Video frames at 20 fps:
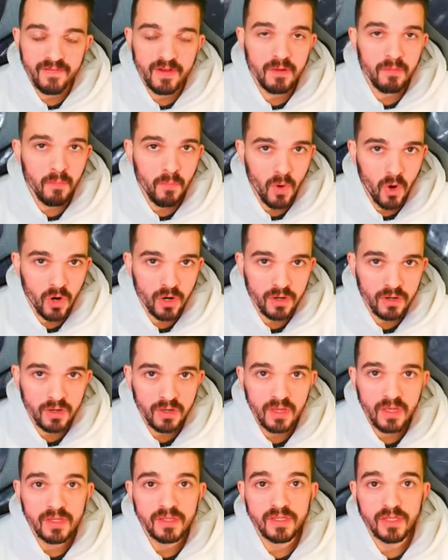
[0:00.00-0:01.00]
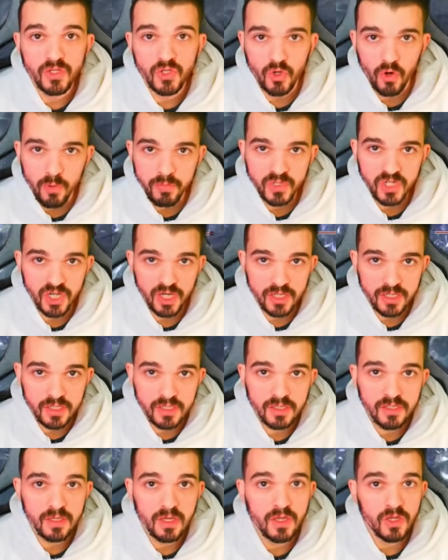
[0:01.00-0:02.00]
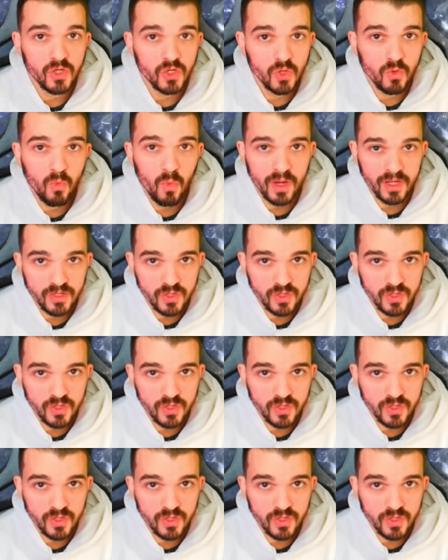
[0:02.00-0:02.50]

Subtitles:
even more the drop chance you